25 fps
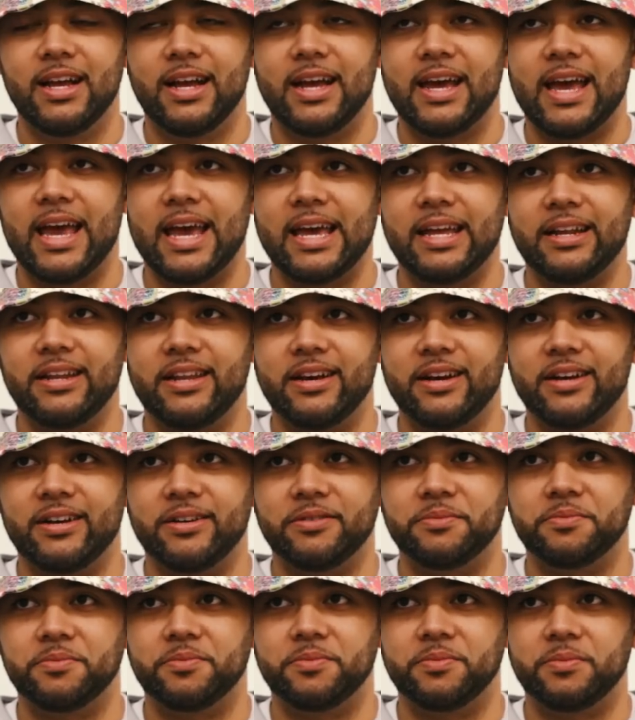And
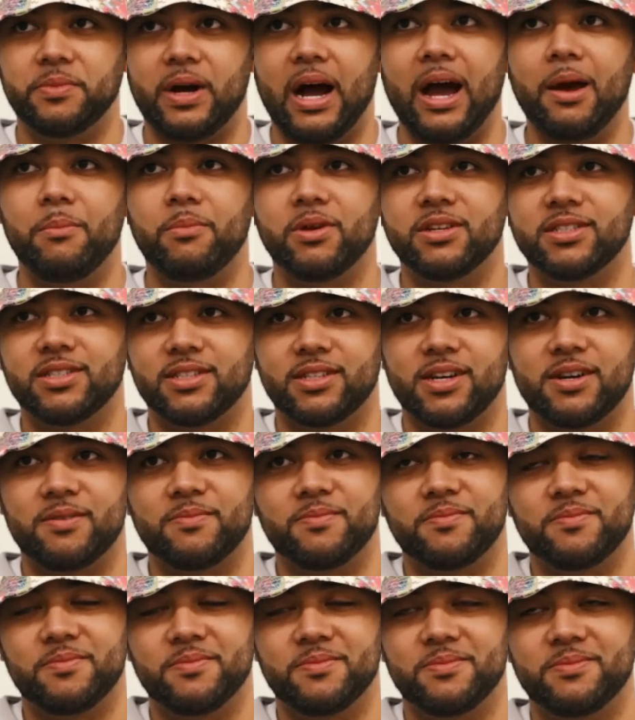I messed
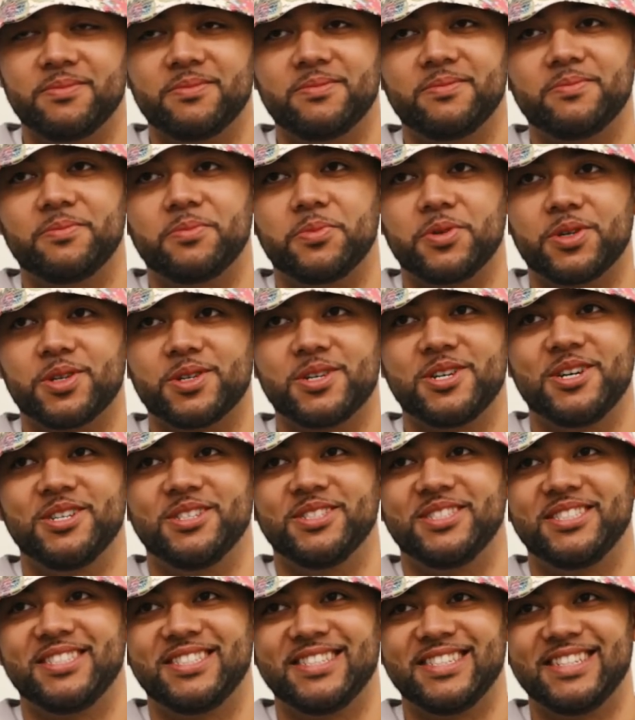up
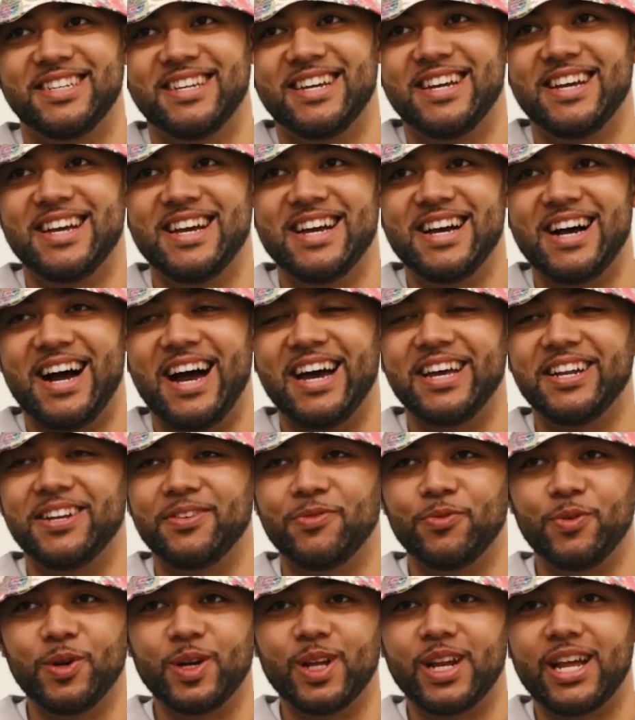because I
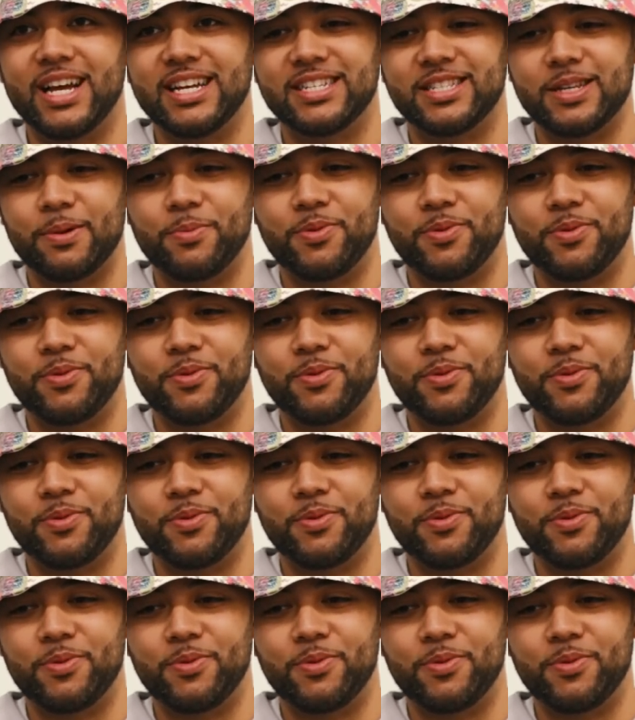didn't realize I